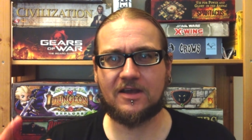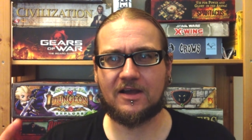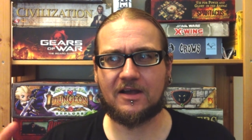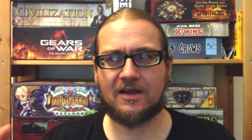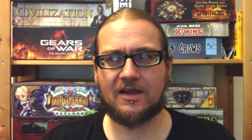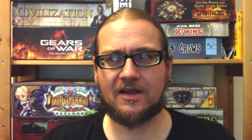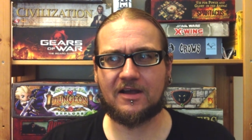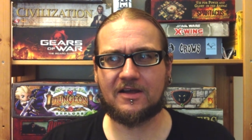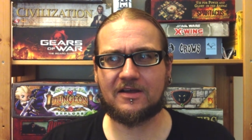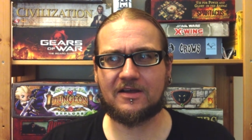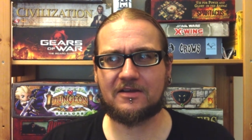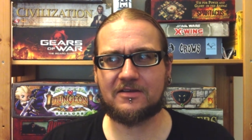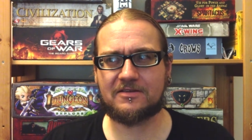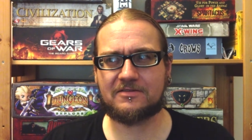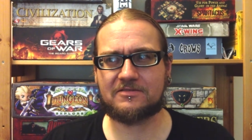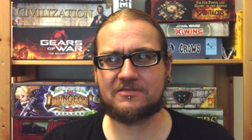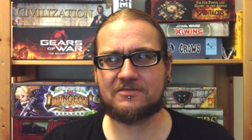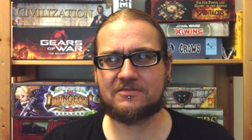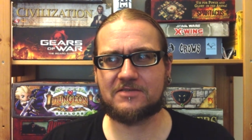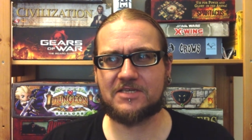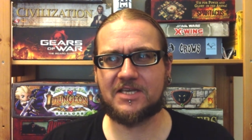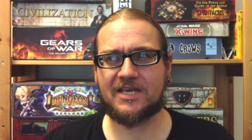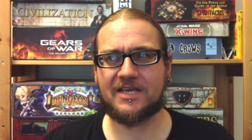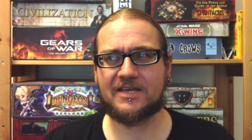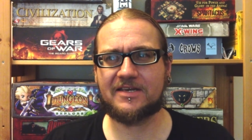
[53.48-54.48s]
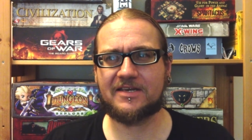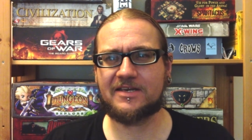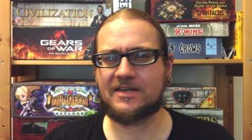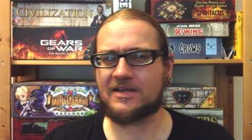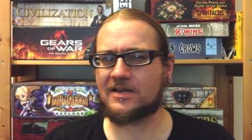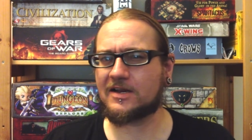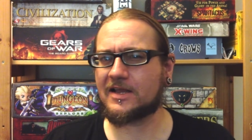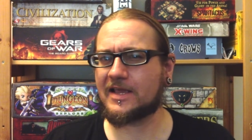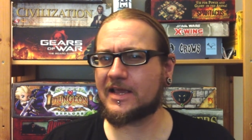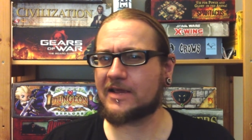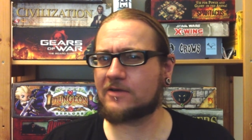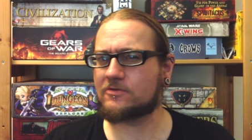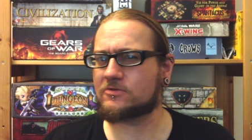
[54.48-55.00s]
are
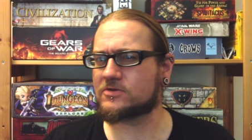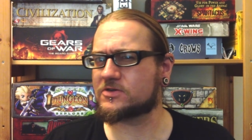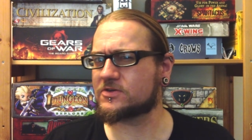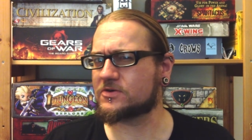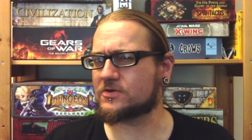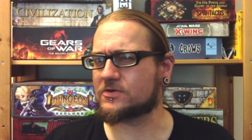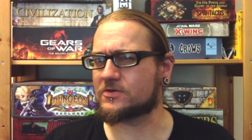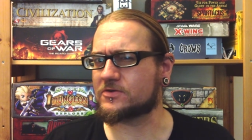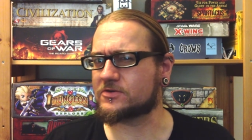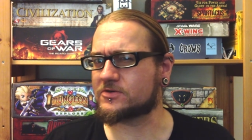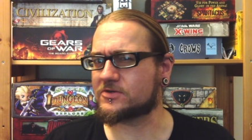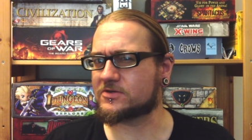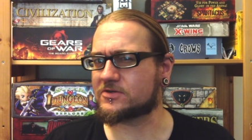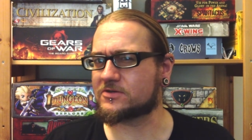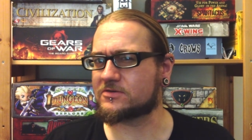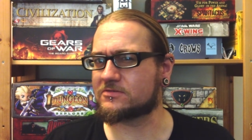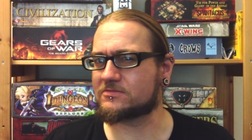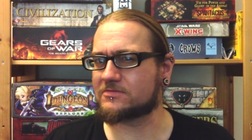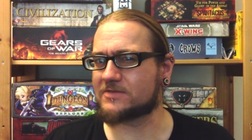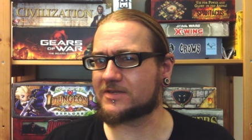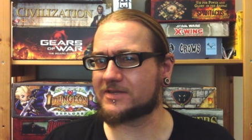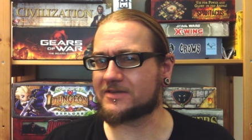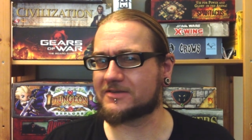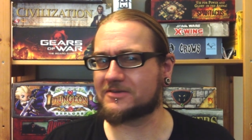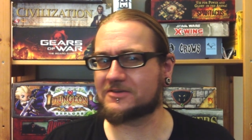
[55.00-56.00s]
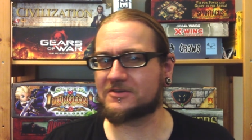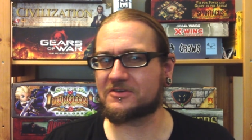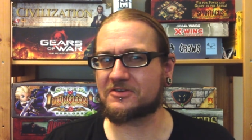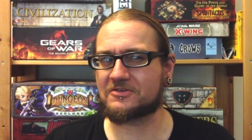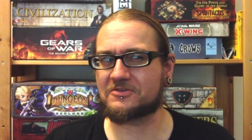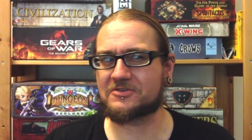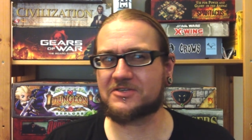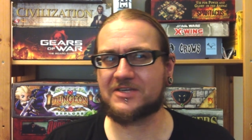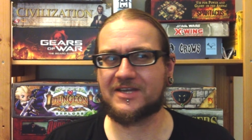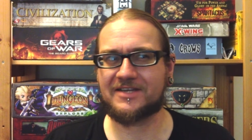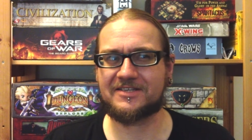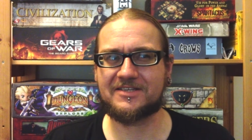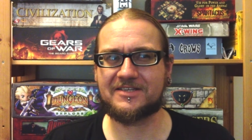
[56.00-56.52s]
technically outdoors, like you're, you're
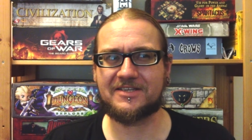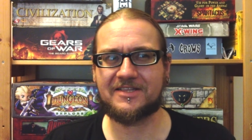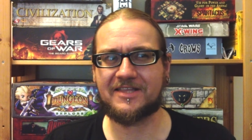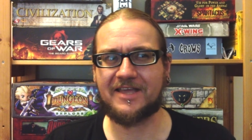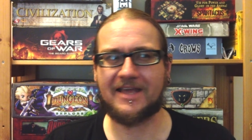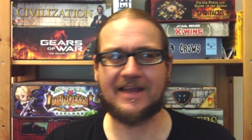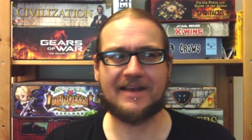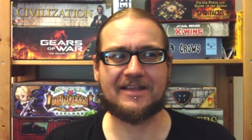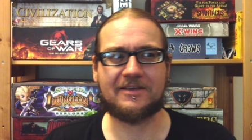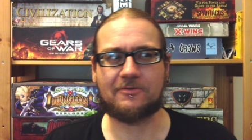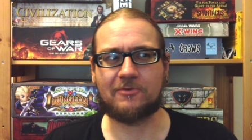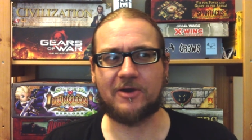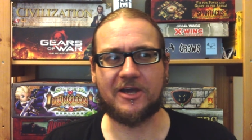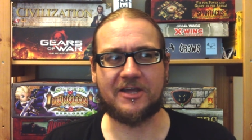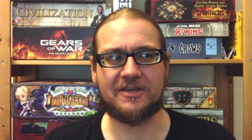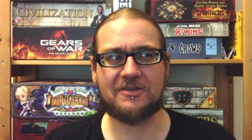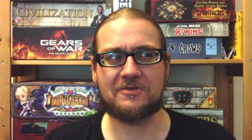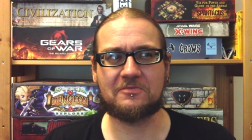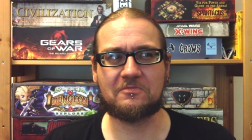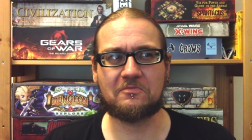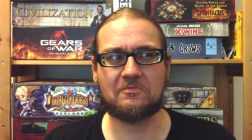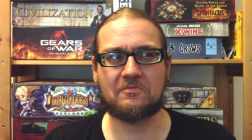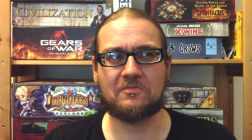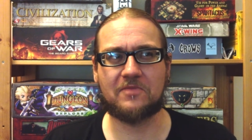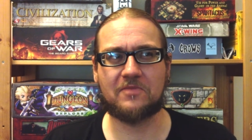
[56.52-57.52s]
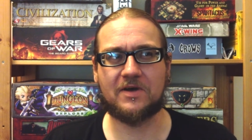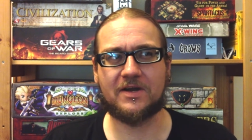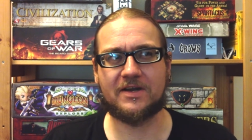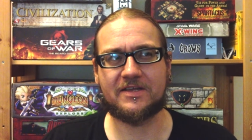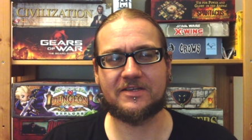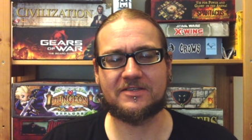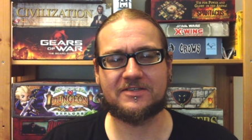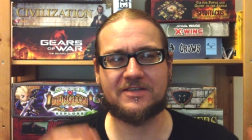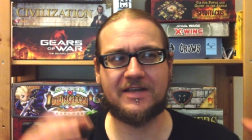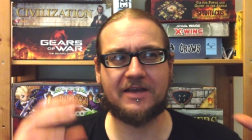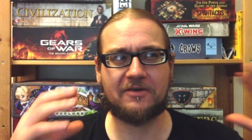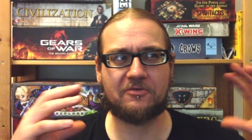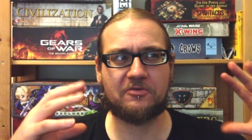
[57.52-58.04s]
sat in the alleyway, but
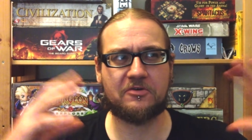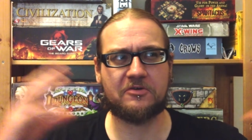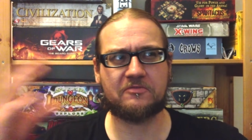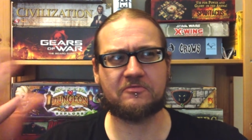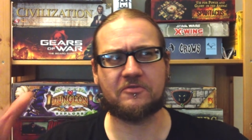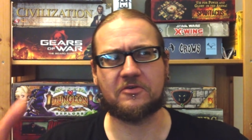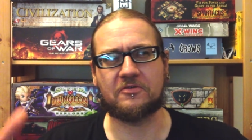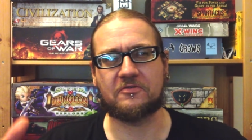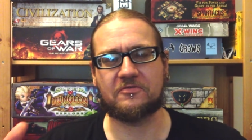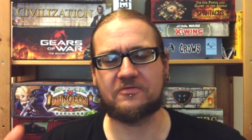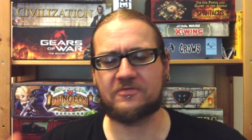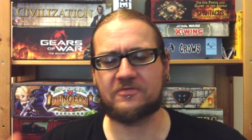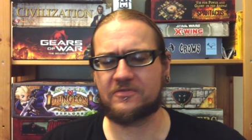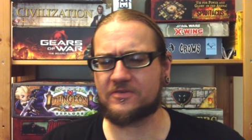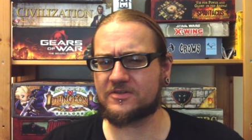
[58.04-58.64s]
it's now got a roof.